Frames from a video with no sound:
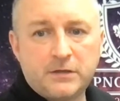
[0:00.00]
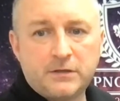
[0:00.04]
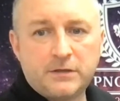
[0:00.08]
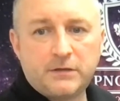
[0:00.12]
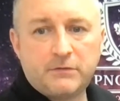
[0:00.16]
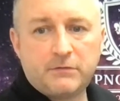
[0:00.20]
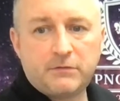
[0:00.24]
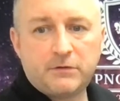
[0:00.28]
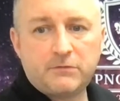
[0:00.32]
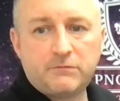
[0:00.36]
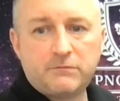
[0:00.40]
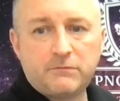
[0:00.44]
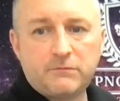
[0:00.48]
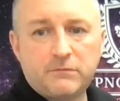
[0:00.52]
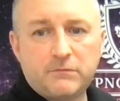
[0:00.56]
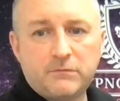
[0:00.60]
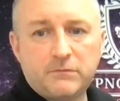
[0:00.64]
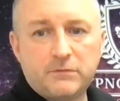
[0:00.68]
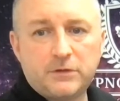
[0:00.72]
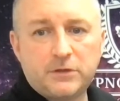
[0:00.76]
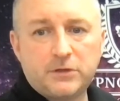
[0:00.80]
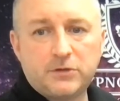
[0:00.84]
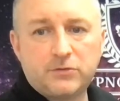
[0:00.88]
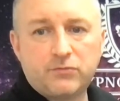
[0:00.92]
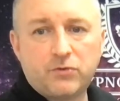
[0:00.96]
what
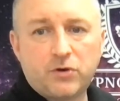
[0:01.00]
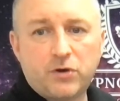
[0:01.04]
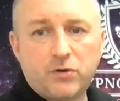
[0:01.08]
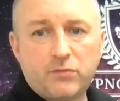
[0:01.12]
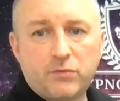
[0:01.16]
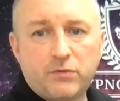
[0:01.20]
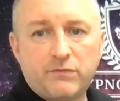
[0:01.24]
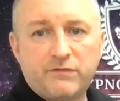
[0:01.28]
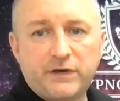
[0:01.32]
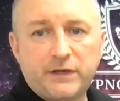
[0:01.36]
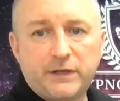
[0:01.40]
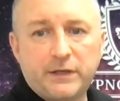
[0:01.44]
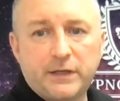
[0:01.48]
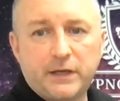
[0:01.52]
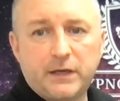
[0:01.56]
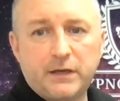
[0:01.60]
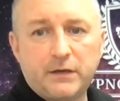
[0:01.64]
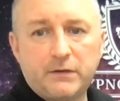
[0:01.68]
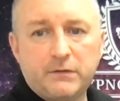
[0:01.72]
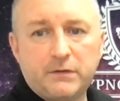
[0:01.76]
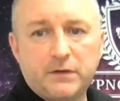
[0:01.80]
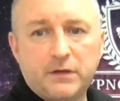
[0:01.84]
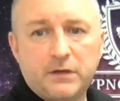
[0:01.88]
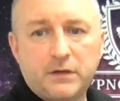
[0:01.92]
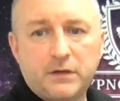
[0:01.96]
are we doing?